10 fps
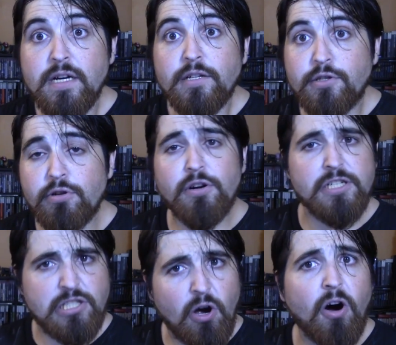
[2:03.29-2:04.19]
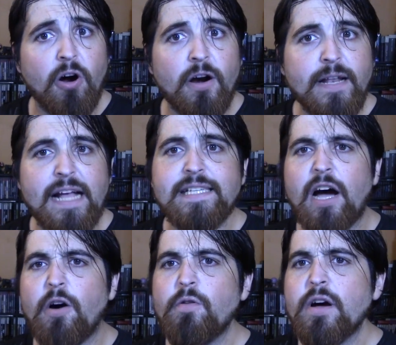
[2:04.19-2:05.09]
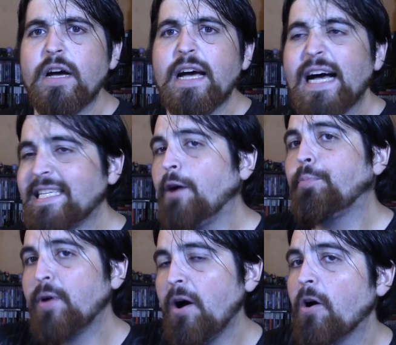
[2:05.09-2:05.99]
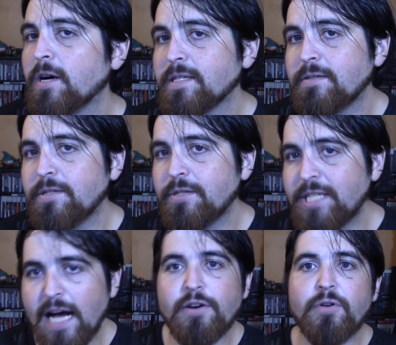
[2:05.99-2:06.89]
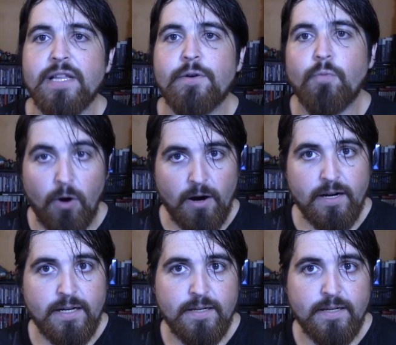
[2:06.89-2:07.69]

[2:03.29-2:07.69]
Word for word: to your store that's how that's how pre-orders generally work